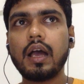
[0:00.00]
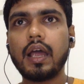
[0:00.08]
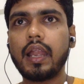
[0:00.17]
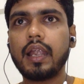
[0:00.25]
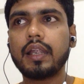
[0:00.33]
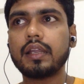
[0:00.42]

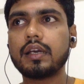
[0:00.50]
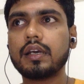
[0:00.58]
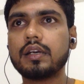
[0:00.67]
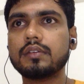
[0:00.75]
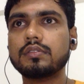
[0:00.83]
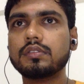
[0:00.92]
And
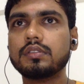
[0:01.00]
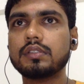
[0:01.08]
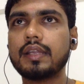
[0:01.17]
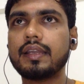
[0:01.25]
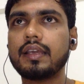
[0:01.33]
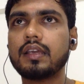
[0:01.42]
that
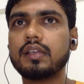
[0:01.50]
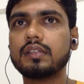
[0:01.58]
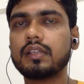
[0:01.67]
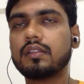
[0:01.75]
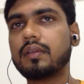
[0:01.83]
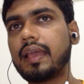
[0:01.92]

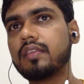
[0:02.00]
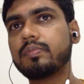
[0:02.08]
that the